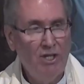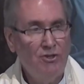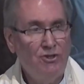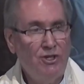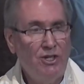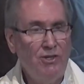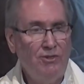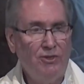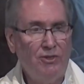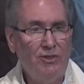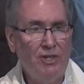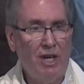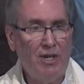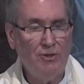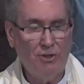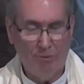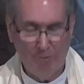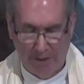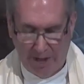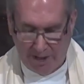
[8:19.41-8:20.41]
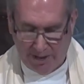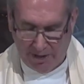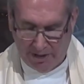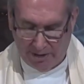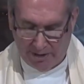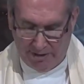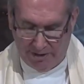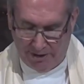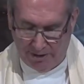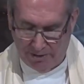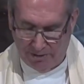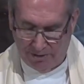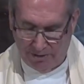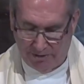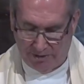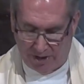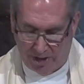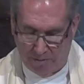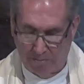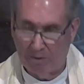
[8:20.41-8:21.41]
Jesus had to make it clear to
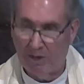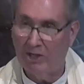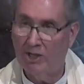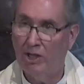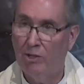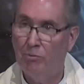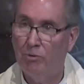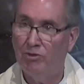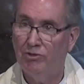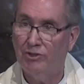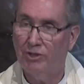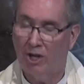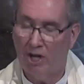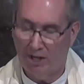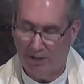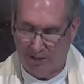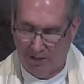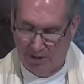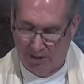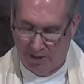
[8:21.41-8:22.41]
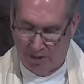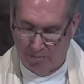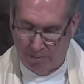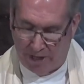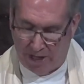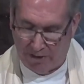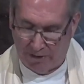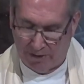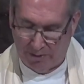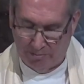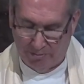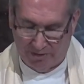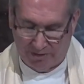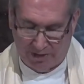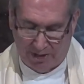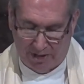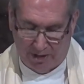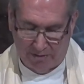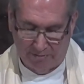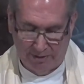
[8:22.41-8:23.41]
them that he was talking about
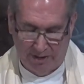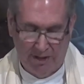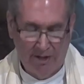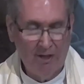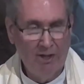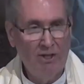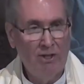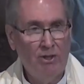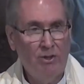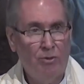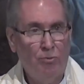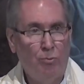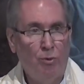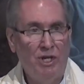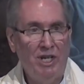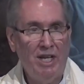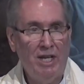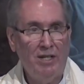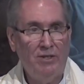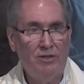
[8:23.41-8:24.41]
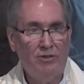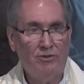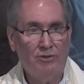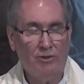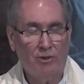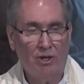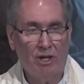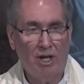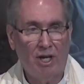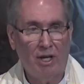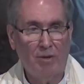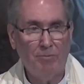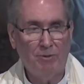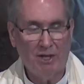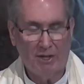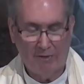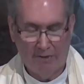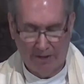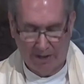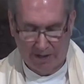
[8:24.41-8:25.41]
himself when he described the